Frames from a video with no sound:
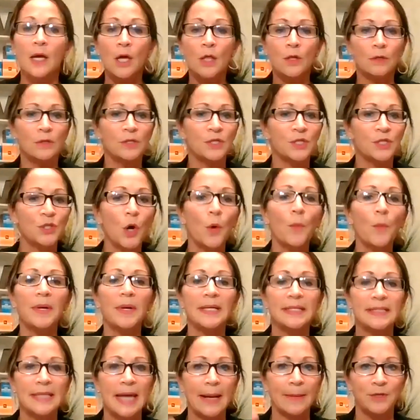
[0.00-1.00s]
There's so
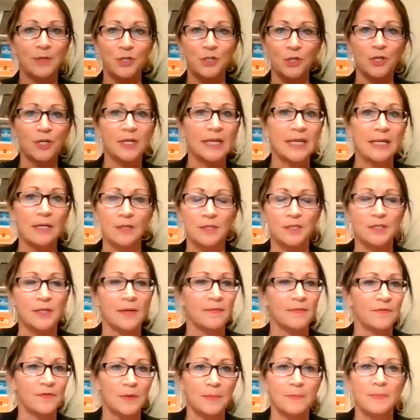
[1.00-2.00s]
many times you're going to hear
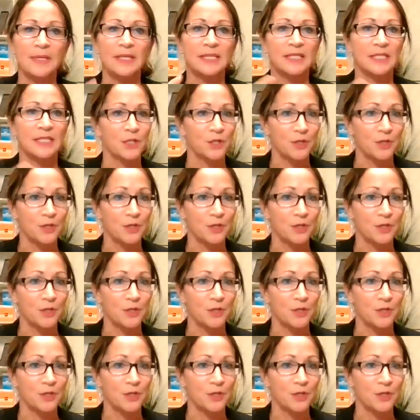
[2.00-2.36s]
something from Missy.